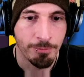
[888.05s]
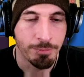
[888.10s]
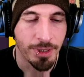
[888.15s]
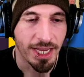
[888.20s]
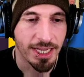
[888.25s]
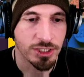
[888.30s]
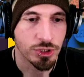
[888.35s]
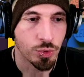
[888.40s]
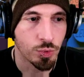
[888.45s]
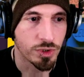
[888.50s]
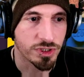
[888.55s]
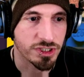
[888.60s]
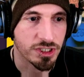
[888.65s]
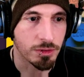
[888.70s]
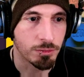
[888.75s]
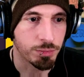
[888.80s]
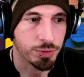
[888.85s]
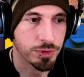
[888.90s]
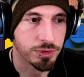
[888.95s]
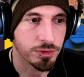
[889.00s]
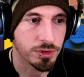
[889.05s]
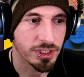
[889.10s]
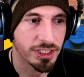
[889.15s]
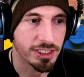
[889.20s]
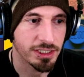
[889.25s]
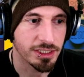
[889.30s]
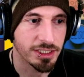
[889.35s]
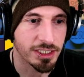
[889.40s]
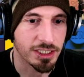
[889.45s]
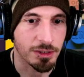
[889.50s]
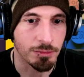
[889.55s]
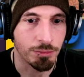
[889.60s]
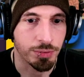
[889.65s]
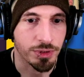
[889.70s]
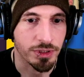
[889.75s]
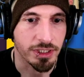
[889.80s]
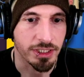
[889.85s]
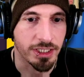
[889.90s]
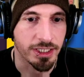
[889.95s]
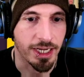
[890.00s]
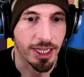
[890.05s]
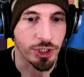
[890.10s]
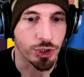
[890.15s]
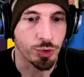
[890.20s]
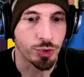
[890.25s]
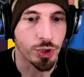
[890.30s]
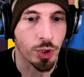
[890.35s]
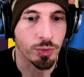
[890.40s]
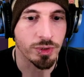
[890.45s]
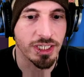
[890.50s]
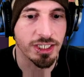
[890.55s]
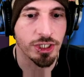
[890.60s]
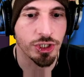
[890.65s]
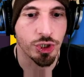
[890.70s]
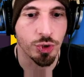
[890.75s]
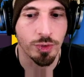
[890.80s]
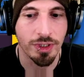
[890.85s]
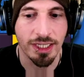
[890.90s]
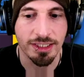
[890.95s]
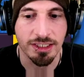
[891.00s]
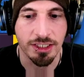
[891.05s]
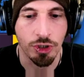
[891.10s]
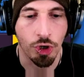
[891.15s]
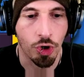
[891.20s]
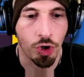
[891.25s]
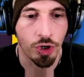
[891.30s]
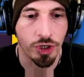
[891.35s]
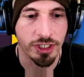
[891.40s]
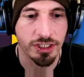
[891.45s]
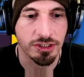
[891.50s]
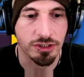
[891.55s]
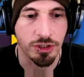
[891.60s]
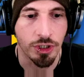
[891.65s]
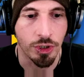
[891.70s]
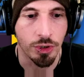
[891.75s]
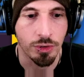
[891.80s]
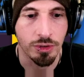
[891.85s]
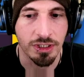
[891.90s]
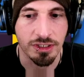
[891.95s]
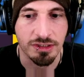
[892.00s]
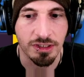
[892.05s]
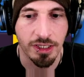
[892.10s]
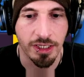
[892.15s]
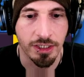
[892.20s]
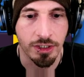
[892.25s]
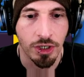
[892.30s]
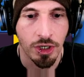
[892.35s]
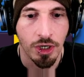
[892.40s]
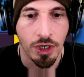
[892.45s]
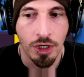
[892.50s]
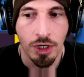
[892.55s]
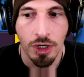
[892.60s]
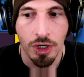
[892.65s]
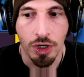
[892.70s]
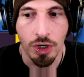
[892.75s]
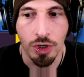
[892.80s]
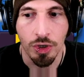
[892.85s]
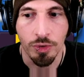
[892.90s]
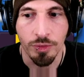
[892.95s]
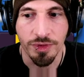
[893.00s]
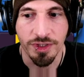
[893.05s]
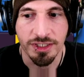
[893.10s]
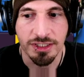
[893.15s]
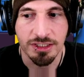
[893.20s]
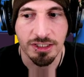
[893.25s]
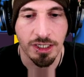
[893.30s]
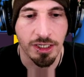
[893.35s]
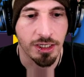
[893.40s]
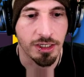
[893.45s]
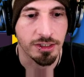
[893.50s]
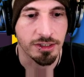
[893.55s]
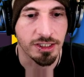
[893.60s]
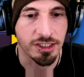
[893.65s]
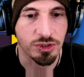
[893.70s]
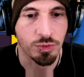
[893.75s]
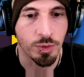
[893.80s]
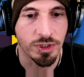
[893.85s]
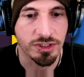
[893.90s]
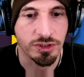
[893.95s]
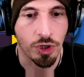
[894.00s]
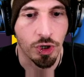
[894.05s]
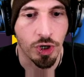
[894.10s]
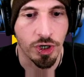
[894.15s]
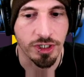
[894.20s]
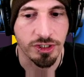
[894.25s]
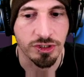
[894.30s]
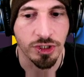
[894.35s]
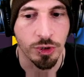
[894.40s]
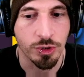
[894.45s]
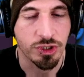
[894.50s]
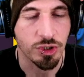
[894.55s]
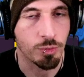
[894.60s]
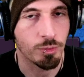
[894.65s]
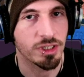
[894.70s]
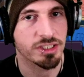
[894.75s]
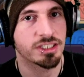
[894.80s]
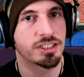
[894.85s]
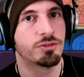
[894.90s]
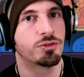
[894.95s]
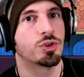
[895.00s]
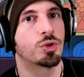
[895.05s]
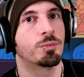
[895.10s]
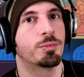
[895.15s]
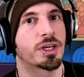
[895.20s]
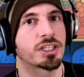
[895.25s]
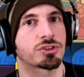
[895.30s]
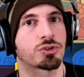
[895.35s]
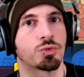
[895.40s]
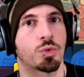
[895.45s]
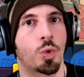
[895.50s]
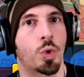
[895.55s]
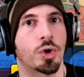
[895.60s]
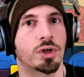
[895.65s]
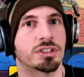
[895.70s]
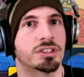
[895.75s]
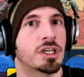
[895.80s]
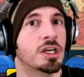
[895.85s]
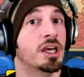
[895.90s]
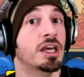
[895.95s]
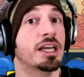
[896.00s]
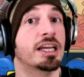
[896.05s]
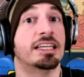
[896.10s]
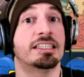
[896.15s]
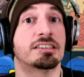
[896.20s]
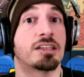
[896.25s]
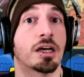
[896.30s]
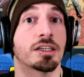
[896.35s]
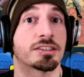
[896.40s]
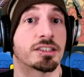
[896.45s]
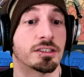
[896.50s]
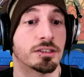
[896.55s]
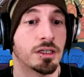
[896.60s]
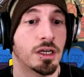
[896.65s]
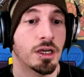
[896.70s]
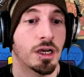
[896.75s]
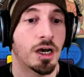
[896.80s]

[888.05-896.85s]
Bad tour is completely completed. And you don't need to do it at the hardest node. It's like, Oh, this one's the hardest node, so it must give you the best rewards. It doesn't.